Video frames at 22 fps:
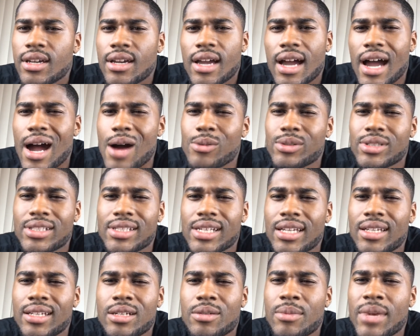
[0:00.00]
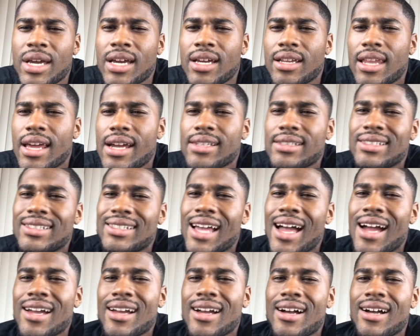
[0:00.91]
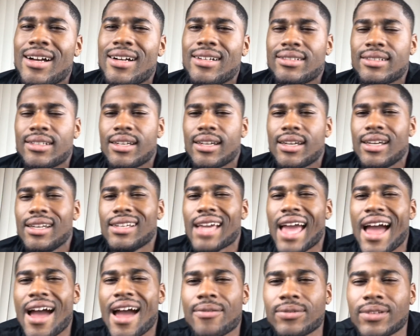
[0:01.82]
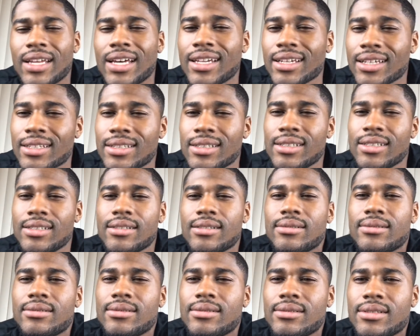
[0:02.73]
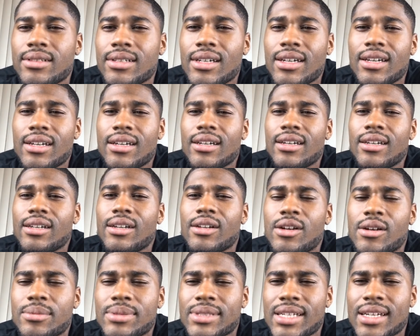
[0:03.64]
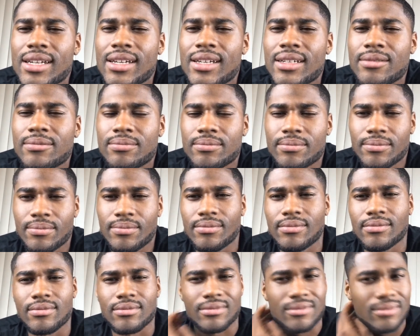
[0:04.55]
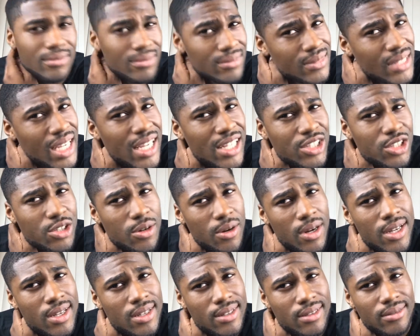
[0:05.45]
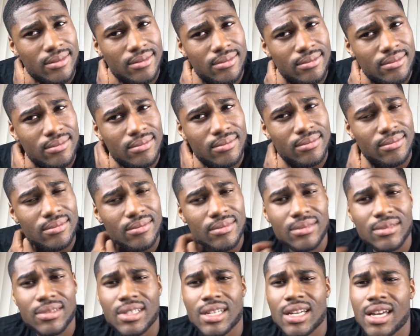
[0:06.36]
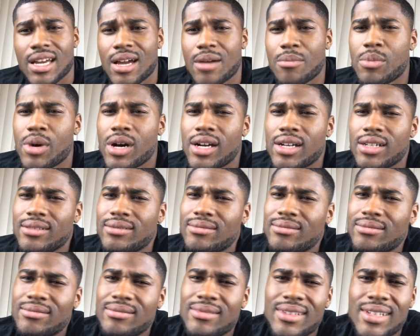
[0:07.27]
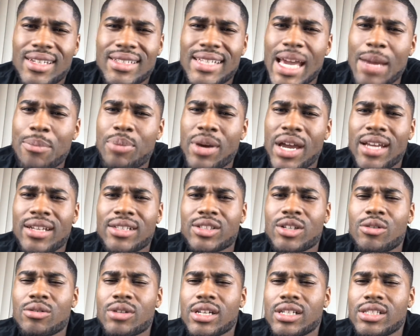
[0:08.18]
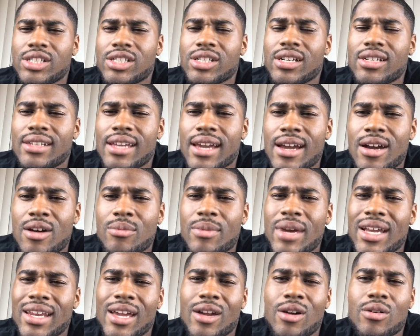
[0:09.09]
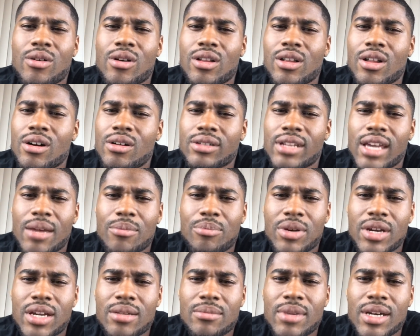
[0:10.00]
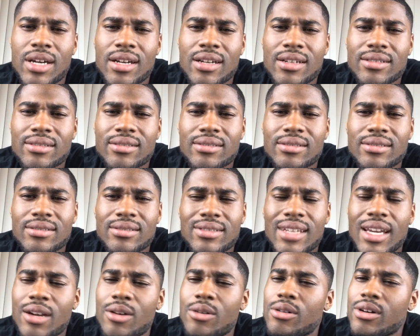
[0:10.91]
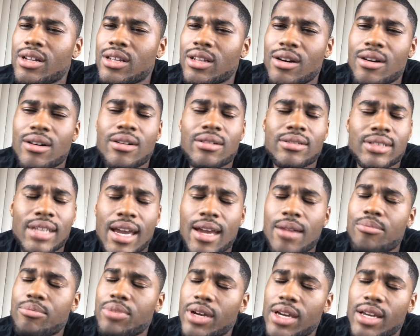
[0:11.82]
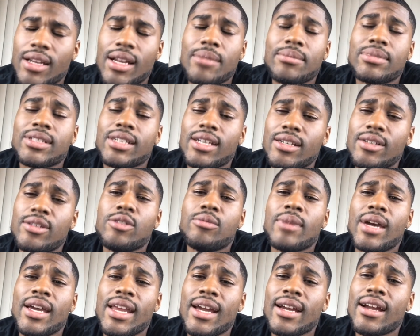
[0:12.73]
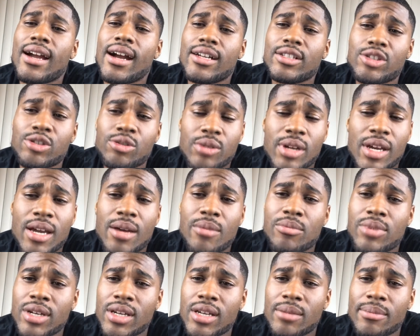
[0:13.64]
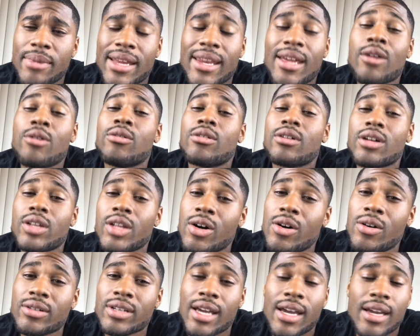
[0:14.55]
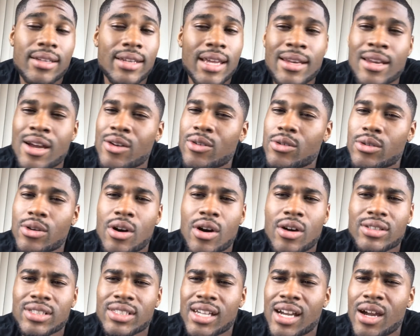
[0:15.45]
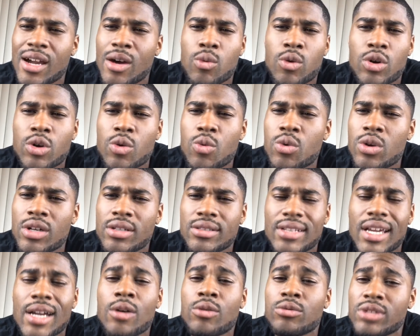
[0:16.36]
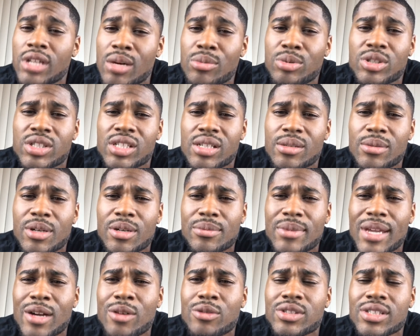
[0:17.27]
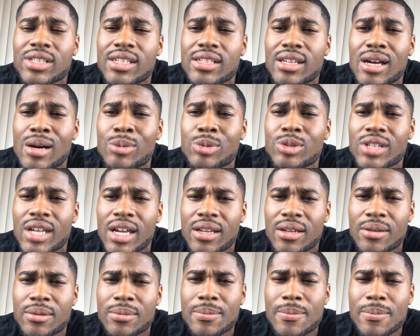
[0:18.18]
I was telling him, man, like Zion, he athletically, you know what I'm saying? He's great. But that paint is going to get shut down, man. They're going to clog that paint, man. They going to clog that paint. I'm telling you, man, that guy too damn big, man. They going to clog that. They not going to guard Zion one-on-one. They going to double team him. They going to send doubles at him.